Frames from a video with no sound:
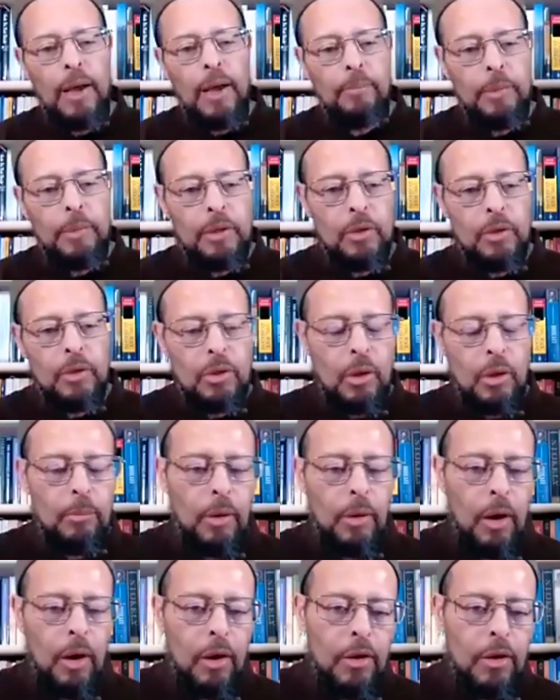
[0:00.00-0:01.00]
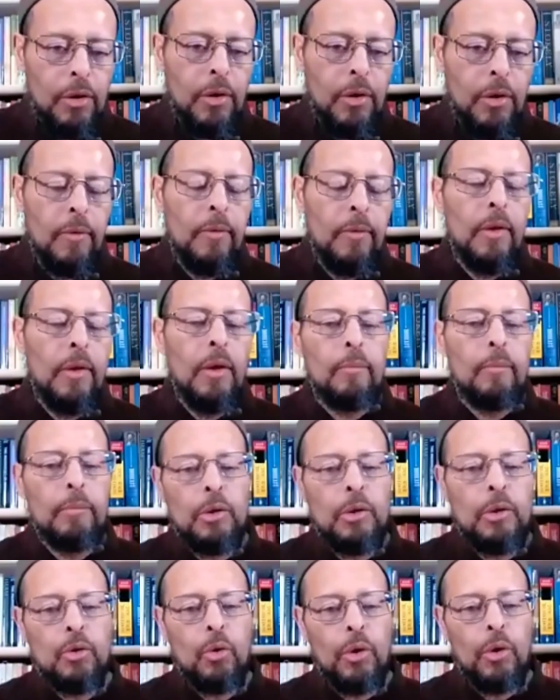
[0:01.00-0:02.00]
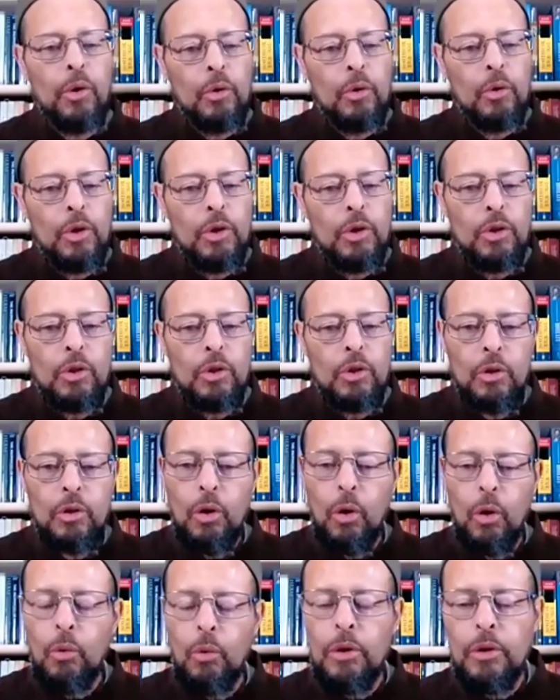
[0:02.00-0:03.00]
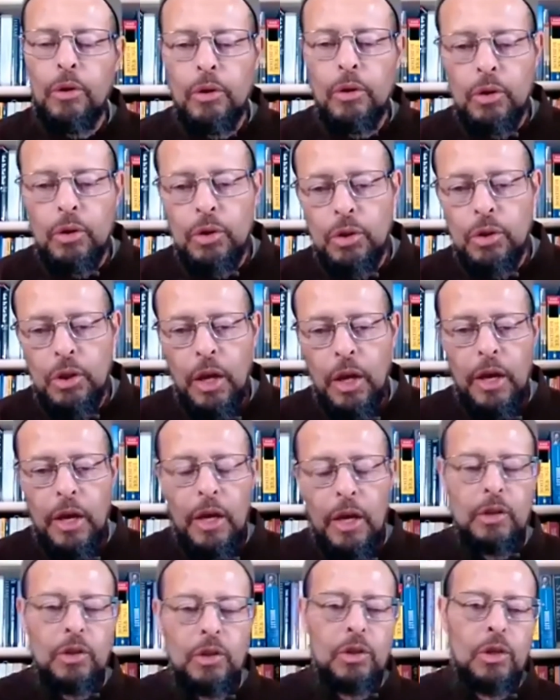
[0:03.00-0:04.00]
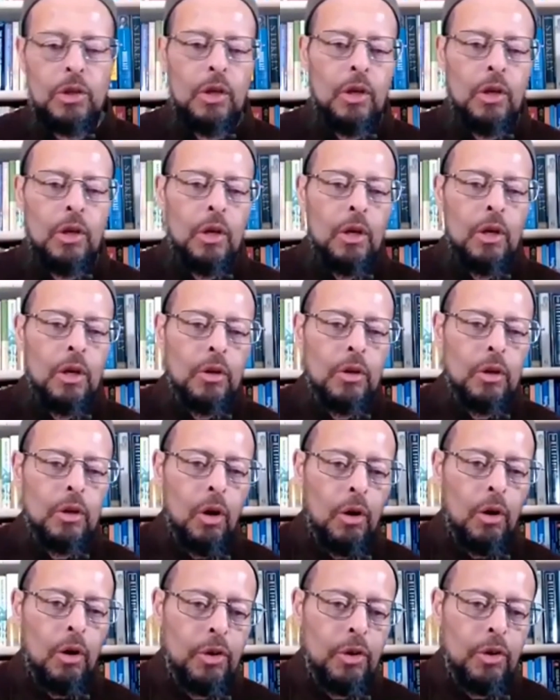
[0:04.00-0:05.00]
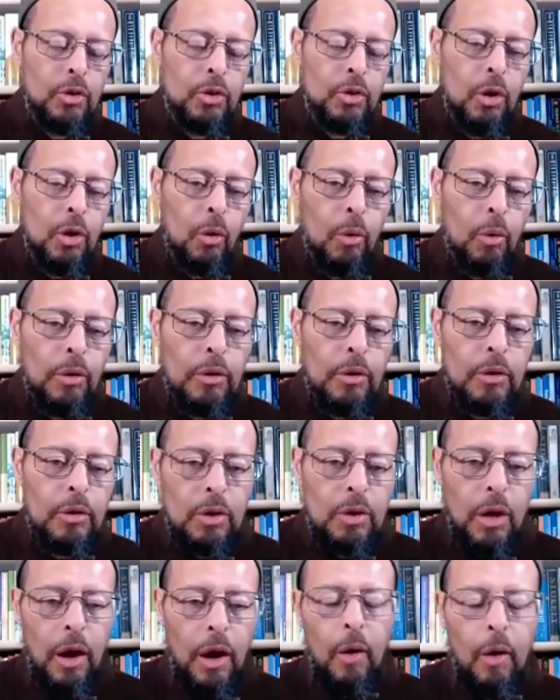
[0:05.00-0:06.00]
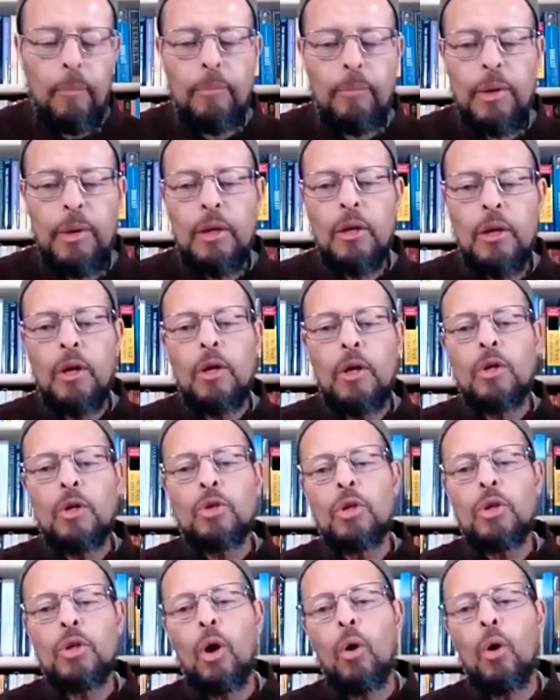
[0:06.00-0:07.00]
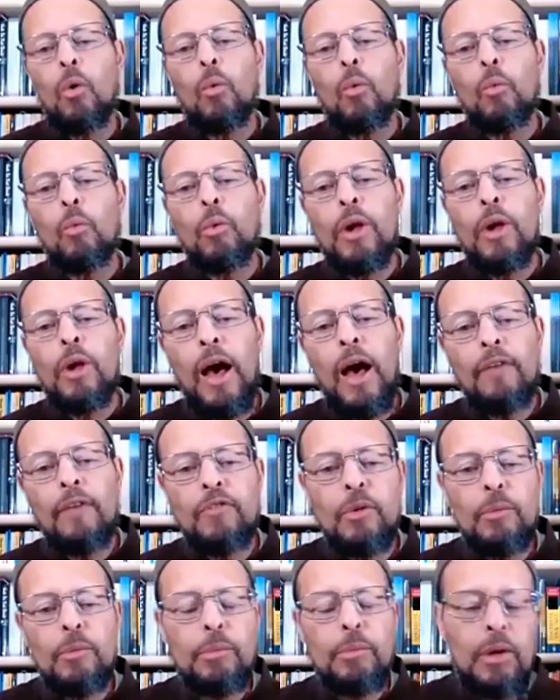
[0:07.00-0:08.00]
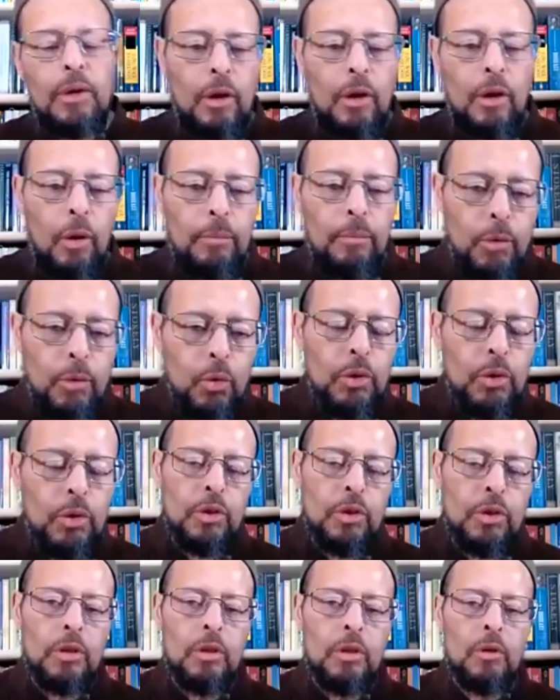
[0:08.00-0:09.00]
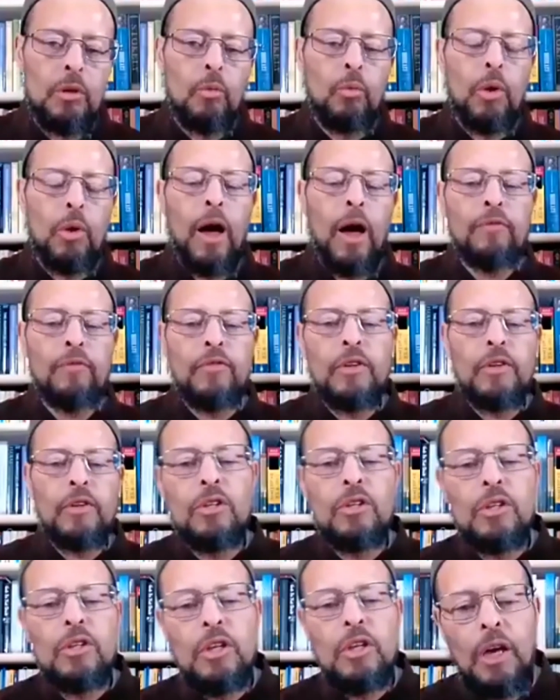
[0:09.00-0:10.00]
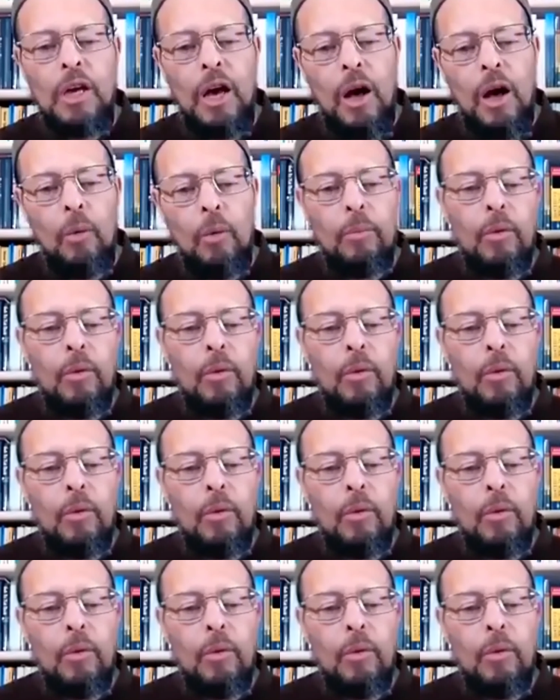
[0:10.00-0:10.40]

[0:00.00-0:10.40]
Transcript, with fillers: be some other mental illness, and no one understands. No, there's no one to help me. So we have to be a community. We have to seek help.